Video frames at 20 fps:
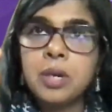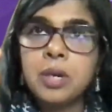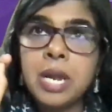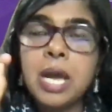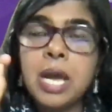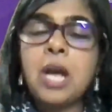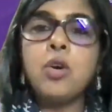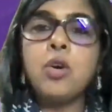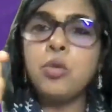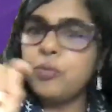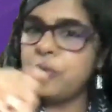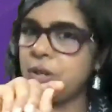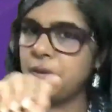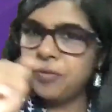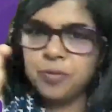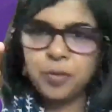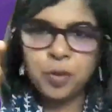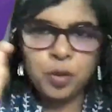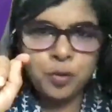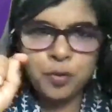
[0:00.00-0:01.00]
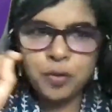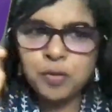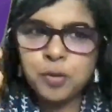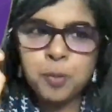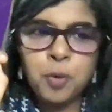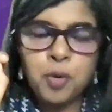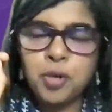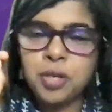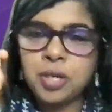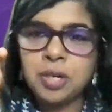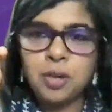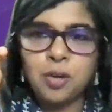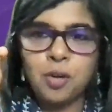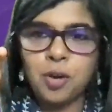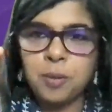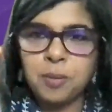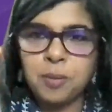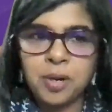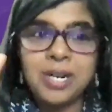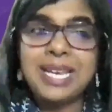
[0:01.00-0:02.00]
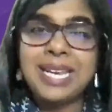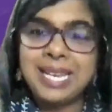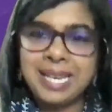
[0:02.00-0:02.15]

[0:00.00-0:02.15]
Now we've spoken a lot about